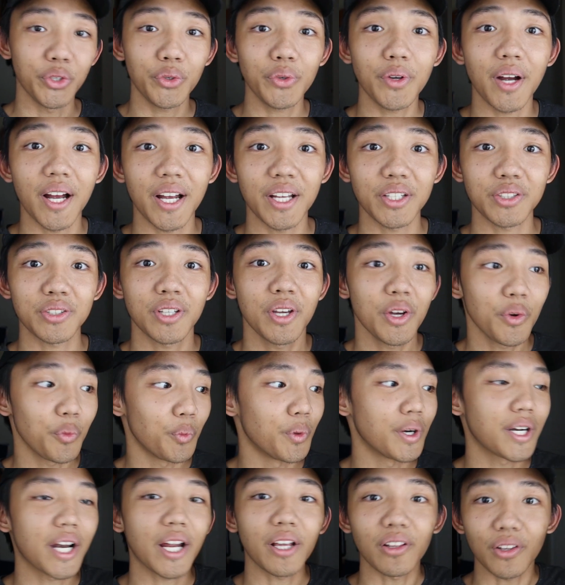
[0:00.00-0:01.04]
you guys
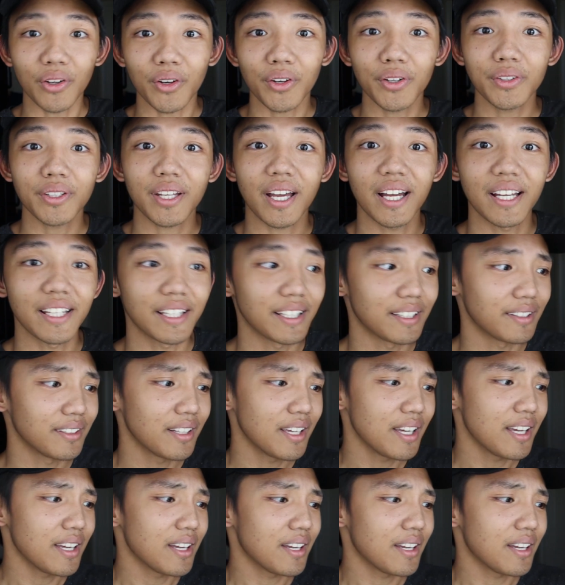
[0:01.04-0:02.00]
what I learned, and